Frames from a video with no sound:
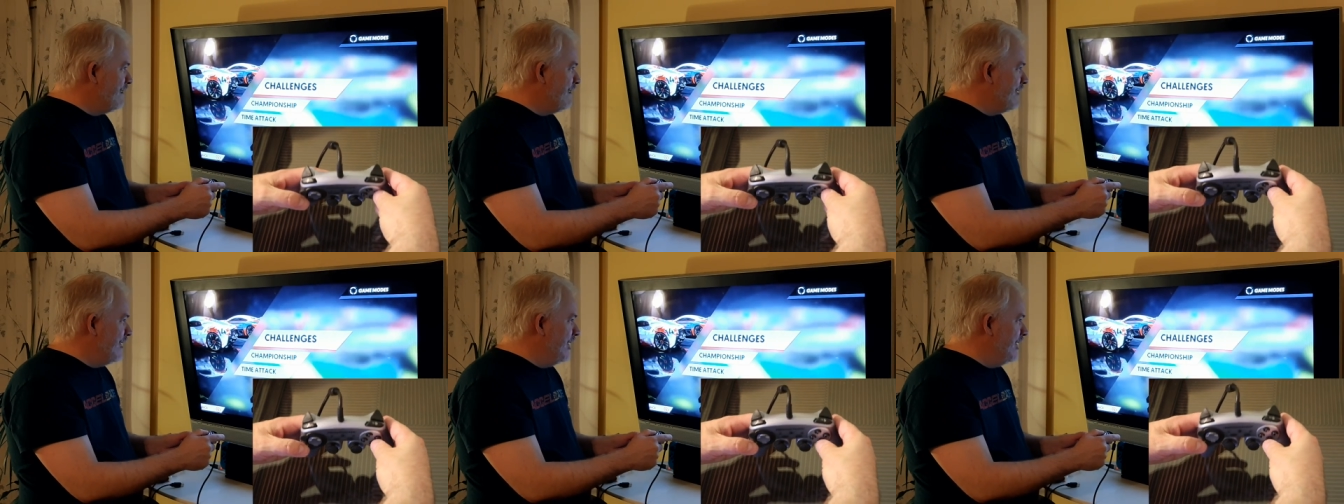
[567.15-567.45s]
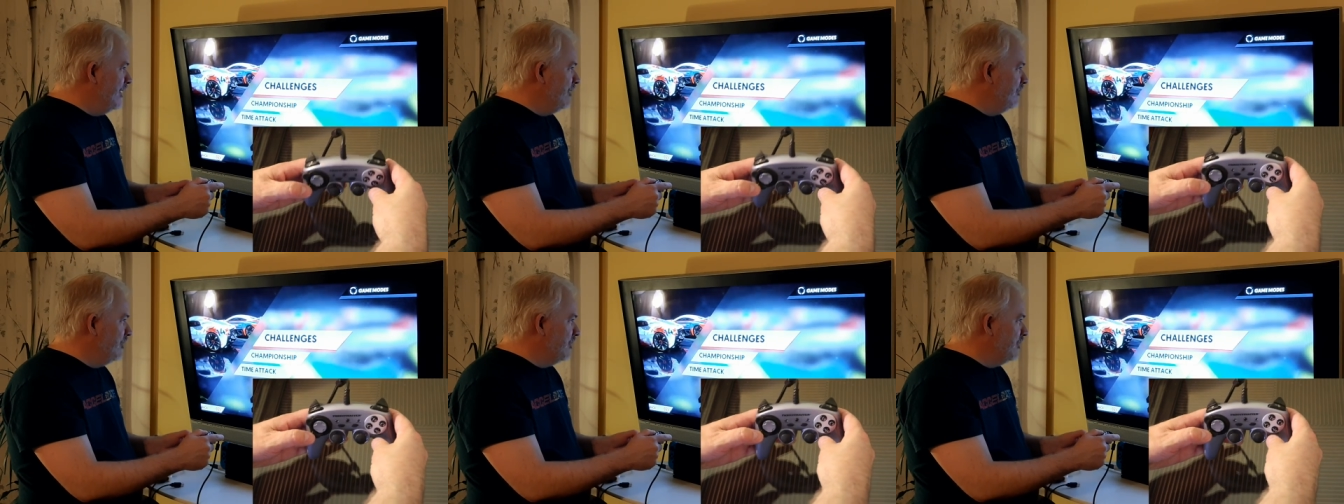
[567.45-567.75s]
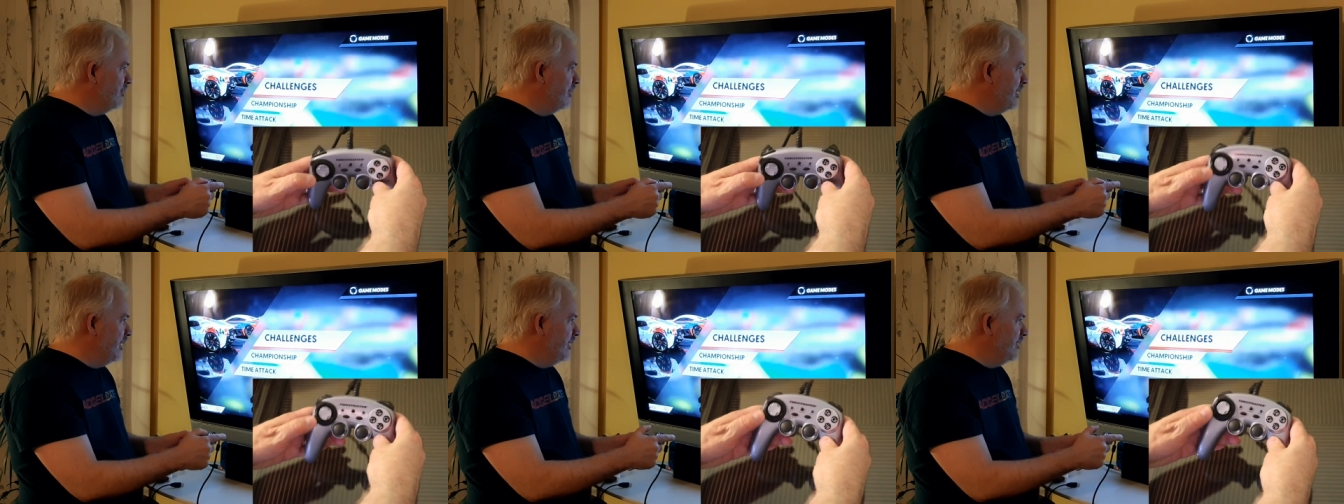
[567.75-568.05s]
And we'll
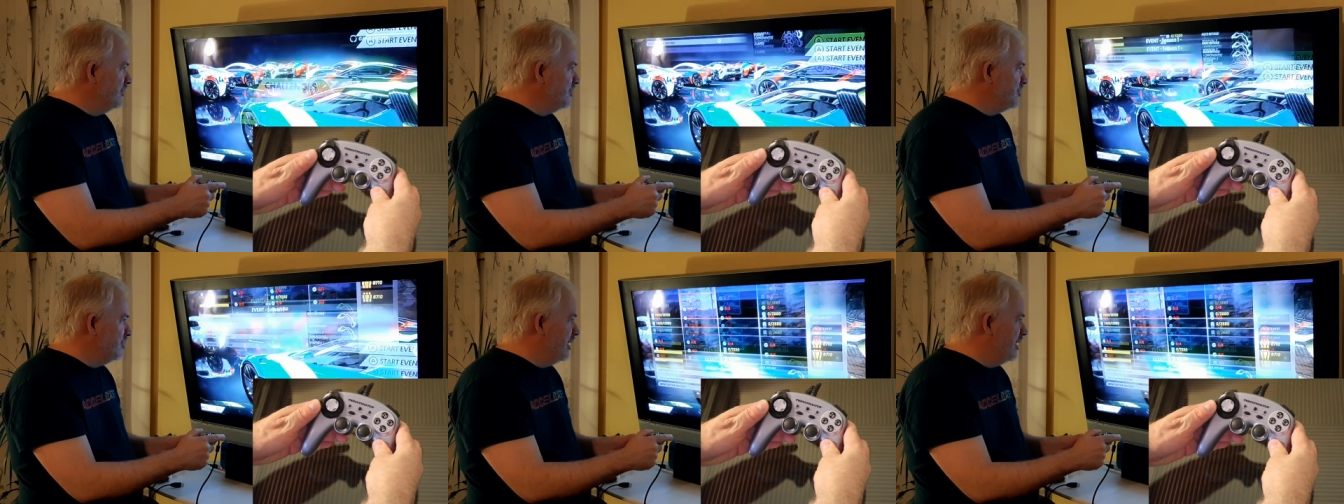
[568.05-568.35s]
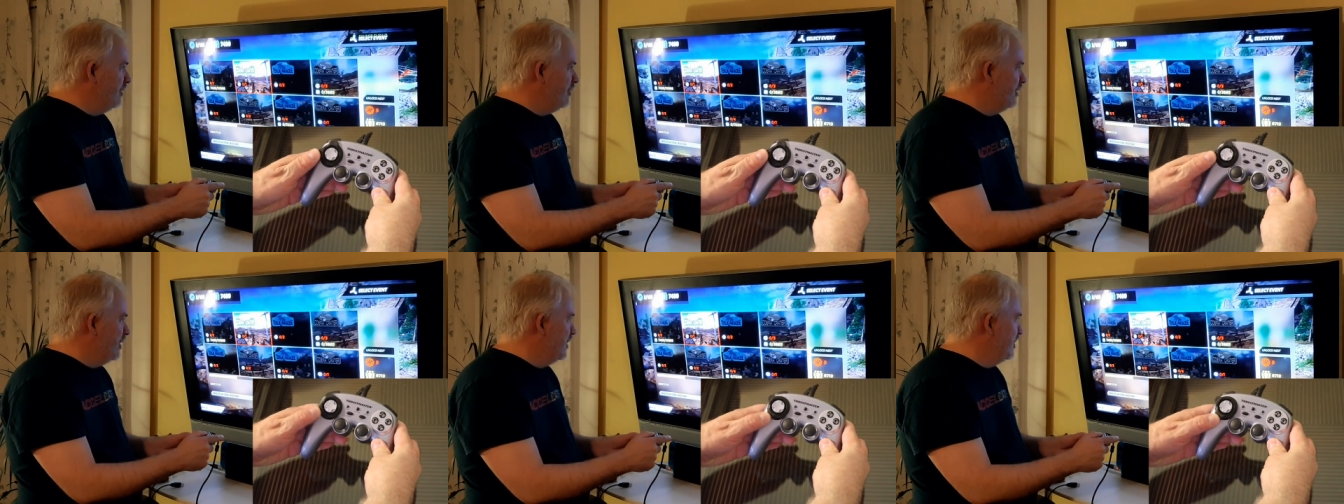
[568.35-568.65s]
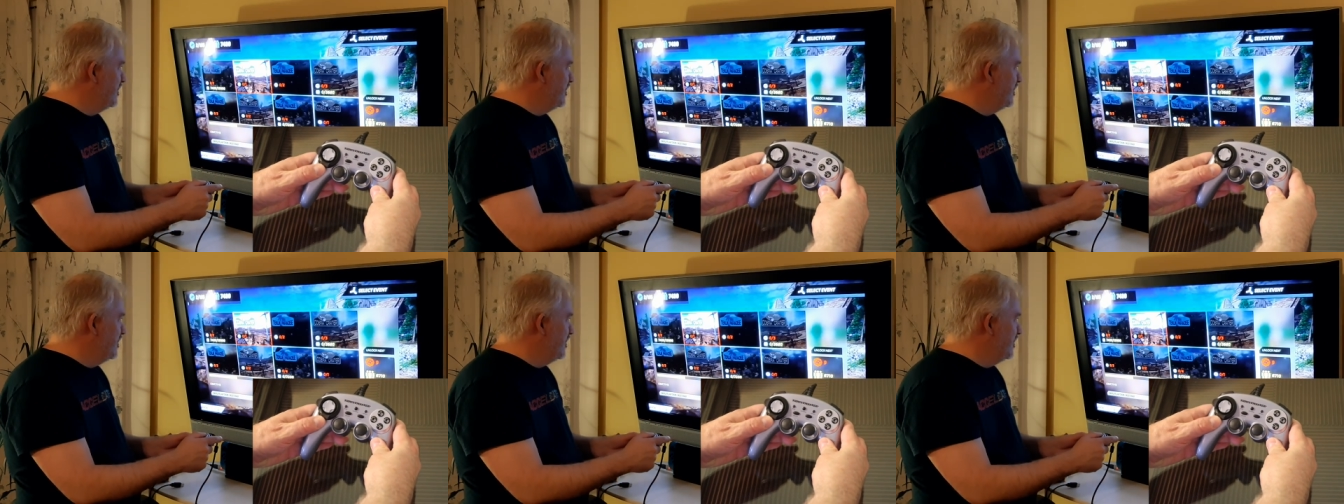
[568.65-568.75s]
go ahead and try one of the